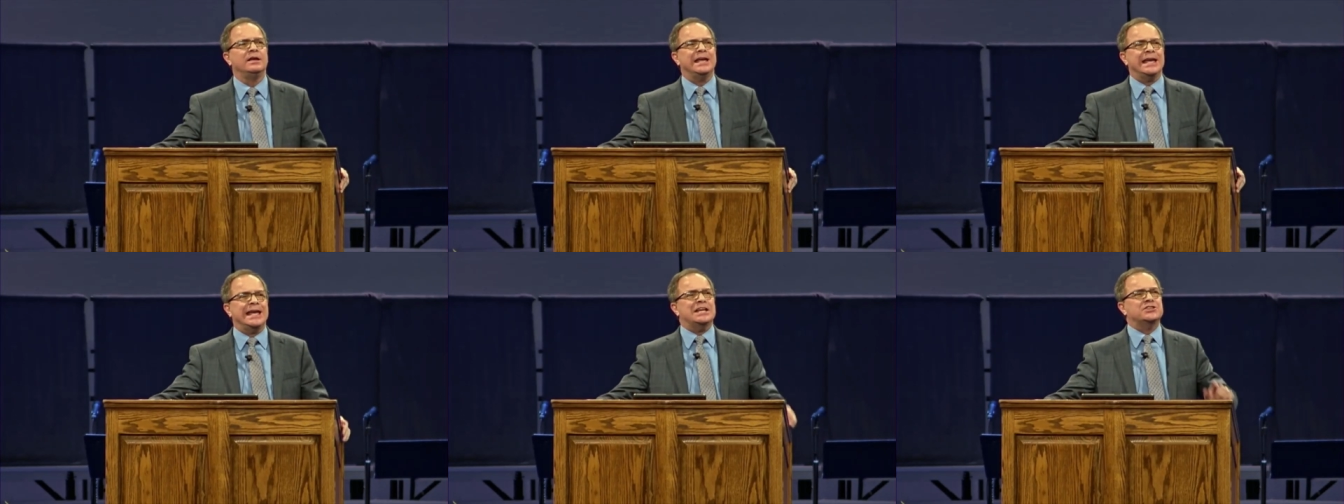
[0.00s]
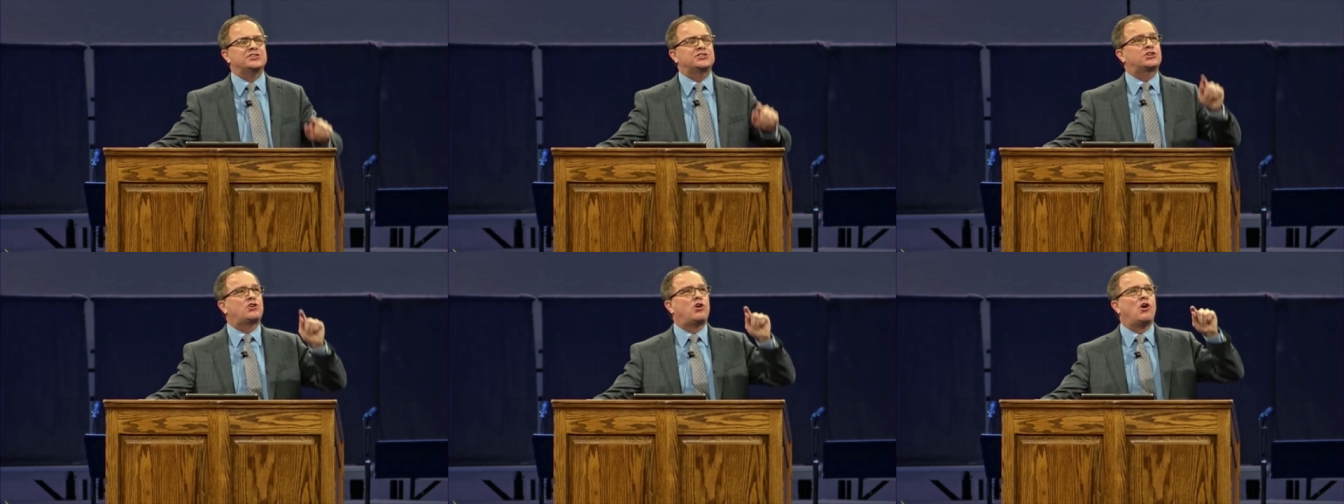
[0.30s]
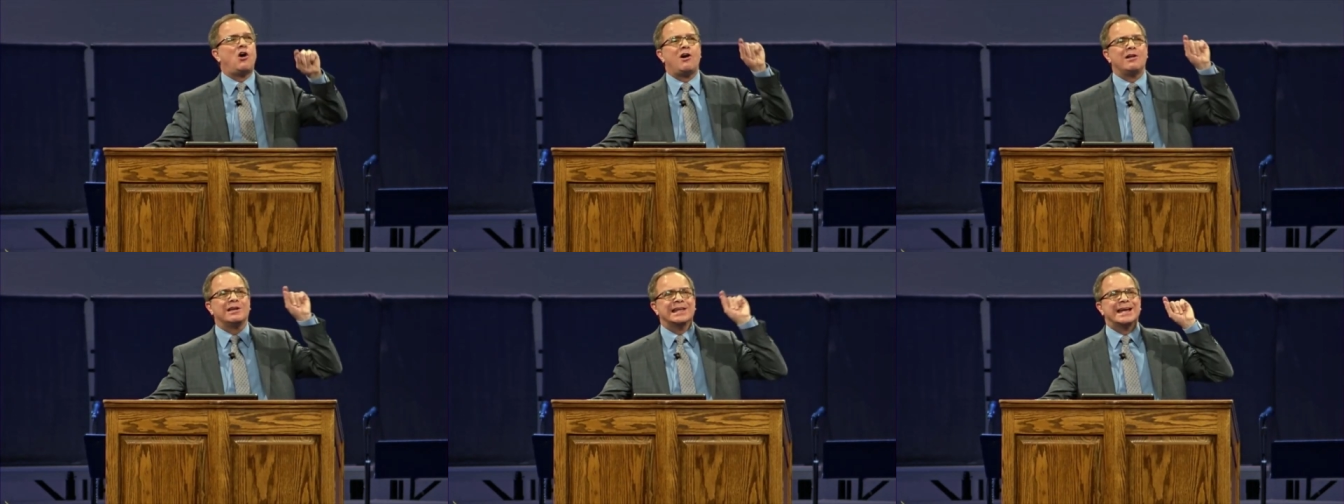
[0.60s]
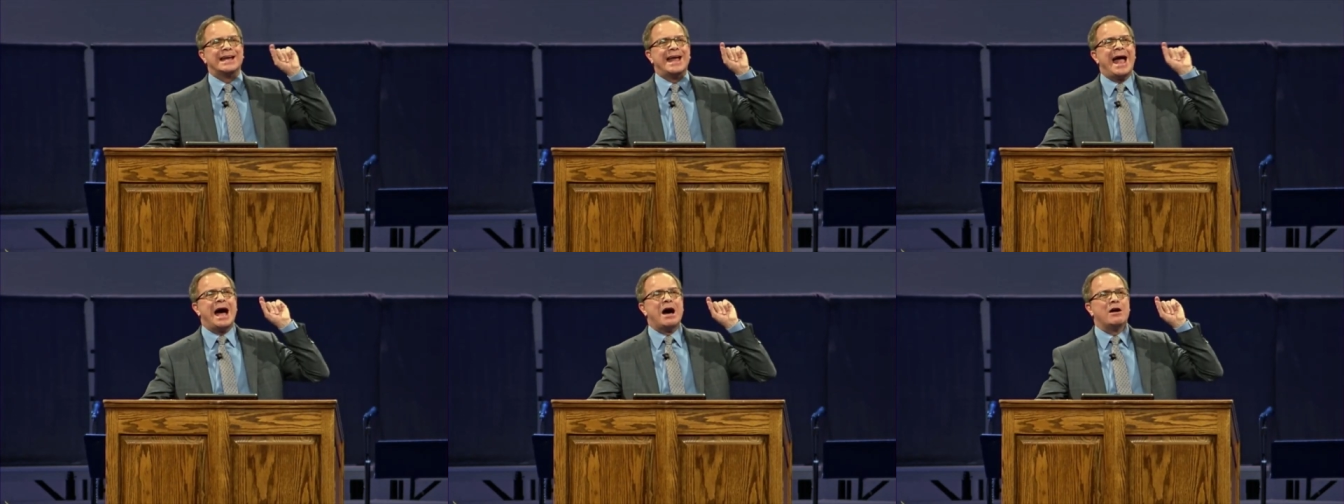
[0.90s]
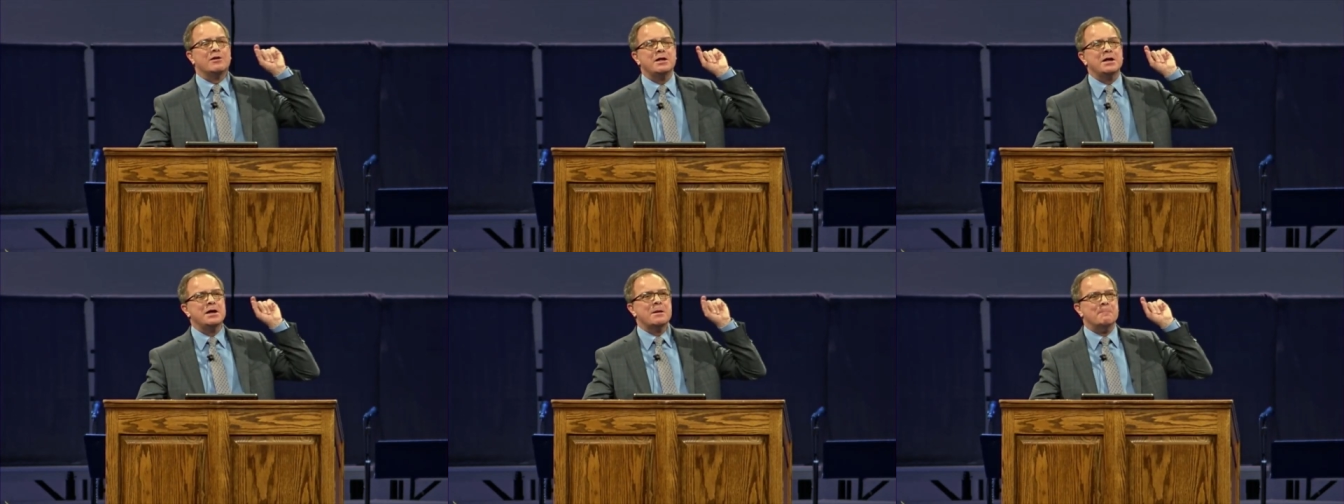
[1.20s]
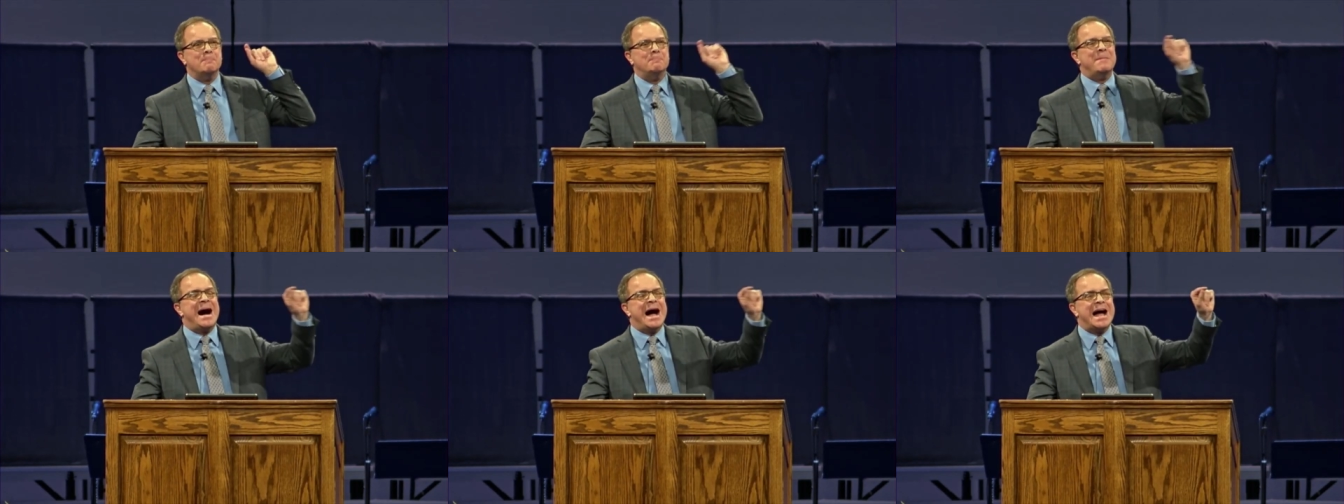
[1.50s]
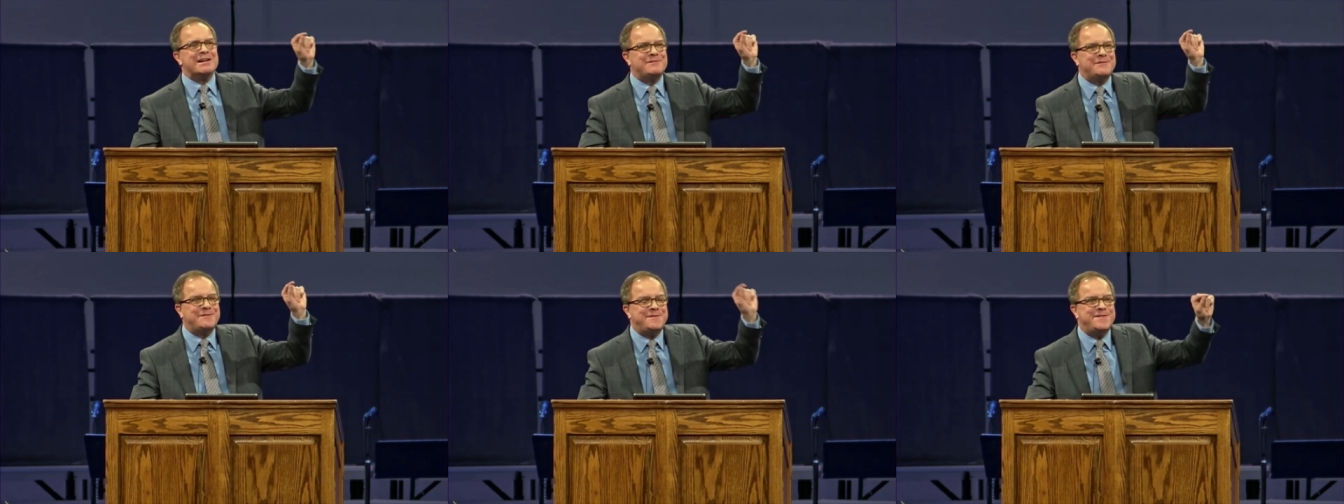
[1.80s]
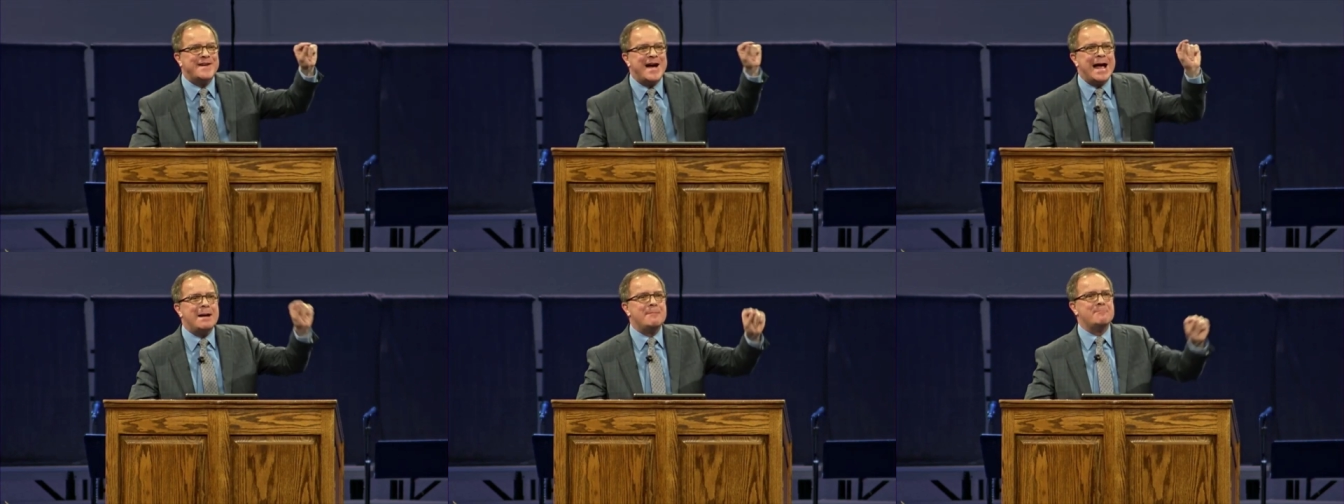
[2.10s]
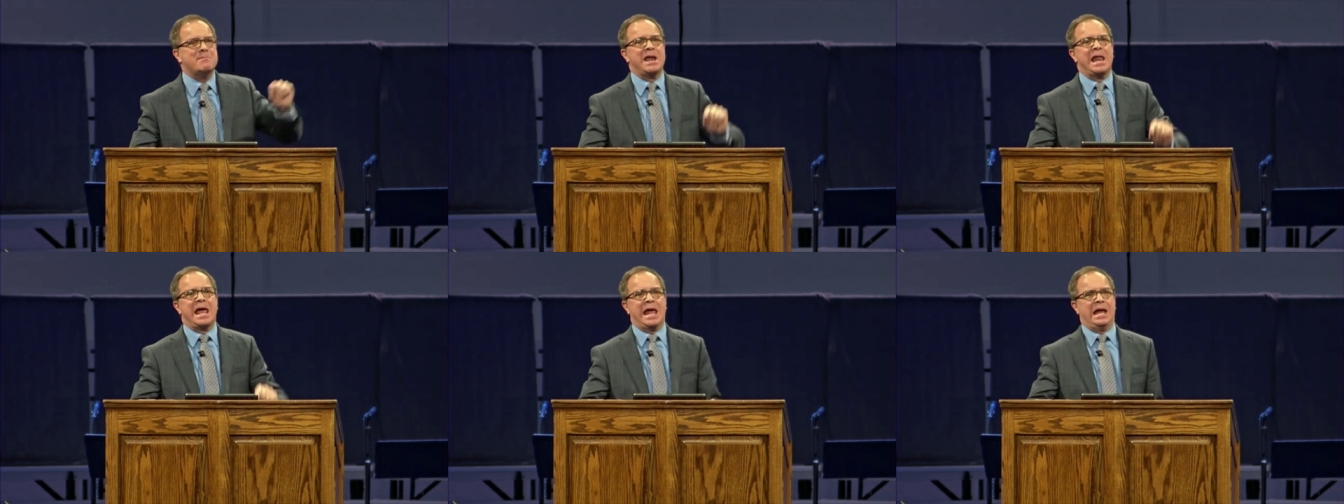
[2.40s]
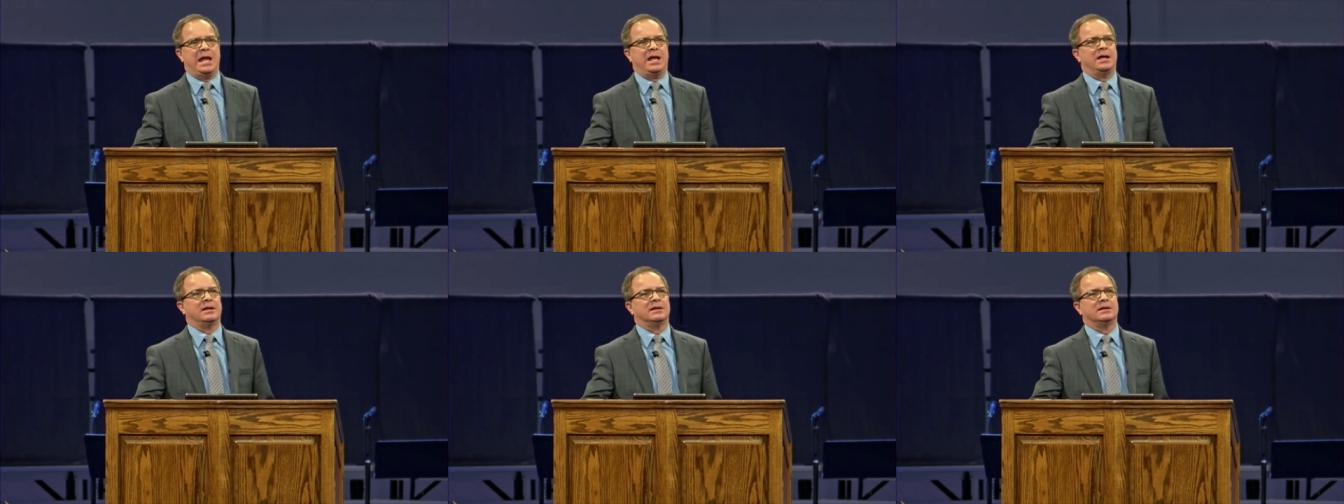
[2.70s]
He's calling out, My family.